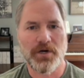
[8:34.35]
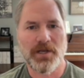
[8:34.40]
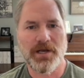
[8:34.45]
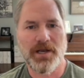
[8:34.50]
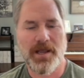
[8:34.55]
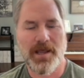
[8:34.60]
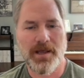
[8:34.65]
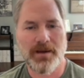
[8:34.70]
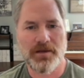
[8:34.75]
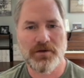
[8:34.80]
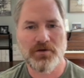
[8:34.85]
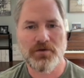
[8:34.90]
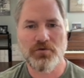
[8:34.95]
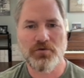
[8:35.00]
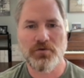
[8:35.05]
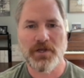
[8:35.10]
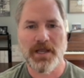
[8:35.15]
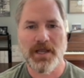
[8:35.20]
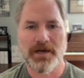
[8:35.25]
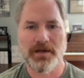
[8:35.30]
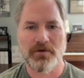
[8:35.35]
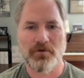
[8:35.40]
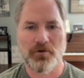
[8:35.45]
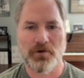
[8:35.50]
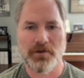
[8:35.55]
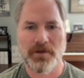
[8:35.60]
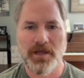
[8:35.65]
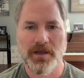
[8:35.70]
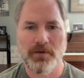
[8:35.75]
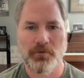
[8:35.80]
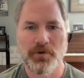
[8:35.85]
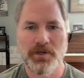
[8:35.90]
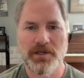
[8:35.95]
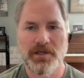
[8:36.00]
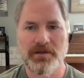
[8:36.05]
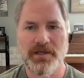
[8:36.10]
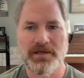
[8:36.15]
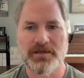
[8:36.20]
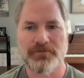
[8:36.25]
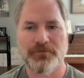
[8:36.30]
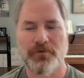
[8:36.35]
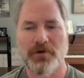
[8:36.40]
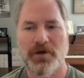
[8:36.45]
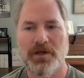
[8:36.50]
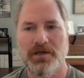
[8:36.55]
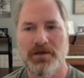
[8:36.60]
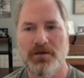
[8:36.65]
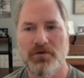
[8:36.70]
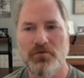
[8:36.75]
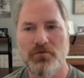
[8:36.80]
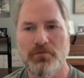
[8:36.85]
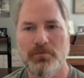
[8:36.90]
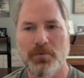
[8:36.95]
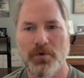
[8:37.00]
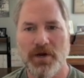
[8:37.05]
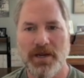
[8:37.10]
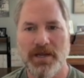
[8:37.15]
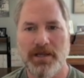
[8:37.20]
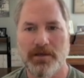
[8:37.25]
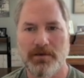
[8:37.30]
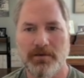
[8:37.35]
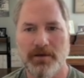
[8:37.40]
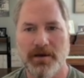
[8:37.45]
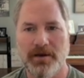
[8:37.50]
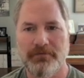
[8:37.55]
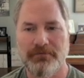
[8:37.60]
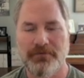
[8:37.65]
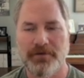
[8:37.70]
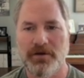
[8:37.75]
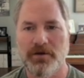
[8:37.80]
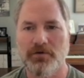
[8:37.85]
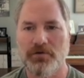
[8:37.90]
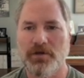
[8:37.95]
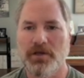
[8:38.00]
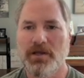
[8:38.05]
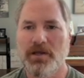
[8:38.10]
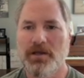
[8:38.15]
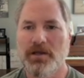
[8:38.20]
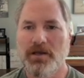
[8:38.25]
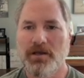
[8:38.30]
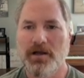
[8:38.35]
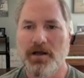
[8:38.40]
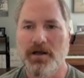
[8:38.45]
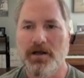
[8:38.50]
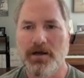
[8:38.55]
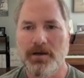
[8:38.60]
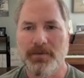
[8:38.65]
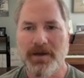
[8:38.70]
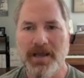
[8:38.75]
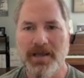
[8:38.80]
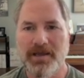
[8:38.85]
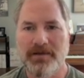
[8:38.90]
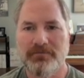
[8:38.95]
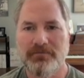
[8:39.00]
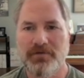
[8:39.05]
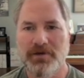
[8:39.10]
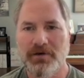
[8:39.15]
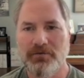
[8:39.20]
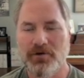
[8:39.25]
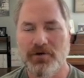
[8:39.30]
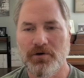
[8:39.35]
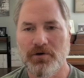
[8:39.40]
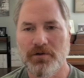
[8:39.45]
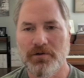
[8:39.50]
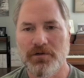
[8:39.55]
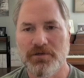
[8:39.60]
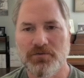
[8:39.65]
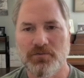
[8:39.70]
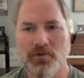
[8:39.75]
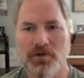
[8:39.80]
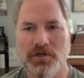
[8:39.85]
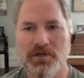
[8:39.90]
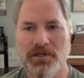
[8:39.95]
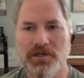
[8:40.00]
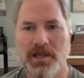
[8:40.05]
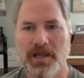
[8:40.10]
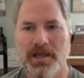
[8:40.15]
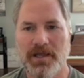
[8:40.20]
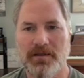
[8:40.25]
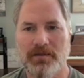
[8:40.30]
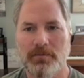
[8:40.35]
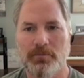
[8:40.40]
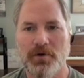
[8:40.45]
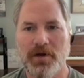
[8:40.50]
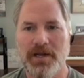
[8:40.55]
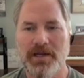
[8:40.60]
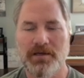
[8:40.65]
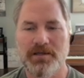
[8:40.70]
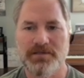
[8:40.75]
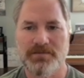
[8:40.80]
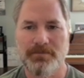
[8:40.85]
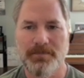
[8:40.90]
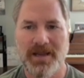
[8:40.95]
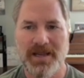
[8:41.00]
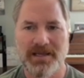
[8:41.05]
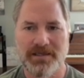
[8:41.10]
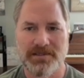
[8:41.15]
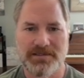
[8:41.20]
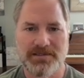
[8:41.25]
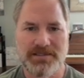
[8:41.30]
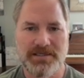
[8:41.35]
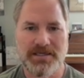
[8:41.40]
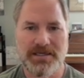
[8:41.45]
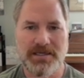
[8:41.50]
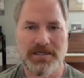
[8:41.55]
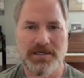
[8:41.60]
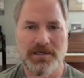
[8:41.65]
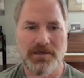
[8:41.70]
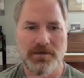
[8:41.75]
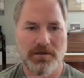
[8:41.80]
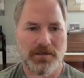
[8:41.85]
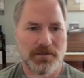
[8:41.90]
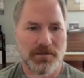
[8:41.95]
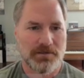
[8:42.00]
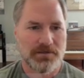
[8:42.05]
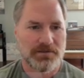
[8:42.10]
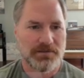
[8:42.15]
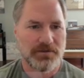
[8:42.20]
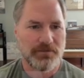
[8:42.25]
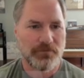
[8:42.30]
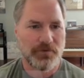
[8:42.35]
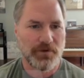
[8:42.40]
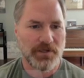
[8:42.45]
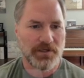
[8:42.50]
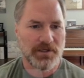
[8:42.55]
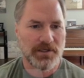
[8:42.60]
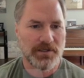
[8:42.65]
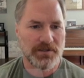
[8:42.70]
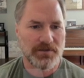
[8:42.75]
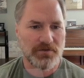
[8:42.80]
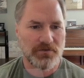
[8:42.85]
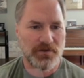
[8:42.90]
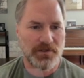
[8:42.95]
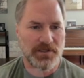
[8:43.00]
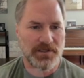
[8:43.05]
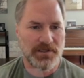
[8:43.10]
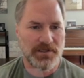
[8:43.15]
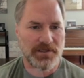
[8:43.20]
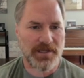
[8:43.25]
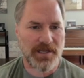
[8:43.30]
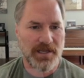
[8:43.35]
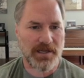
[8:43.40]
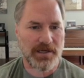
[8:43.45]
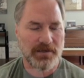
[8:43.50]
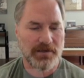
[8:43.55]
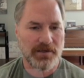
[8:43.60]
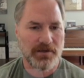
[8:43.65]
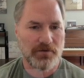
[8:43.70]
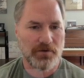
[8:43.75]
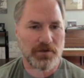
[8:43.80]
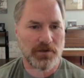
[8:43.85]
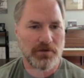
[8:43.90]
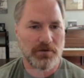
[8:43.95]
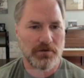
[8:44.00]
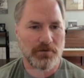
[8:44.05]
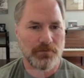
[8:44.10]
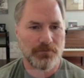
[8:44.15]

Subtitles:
add a new category that week, and that is for a new brand that I found. I had never heard of this one, and the brand is Manzini. See if we can get to the tag down here.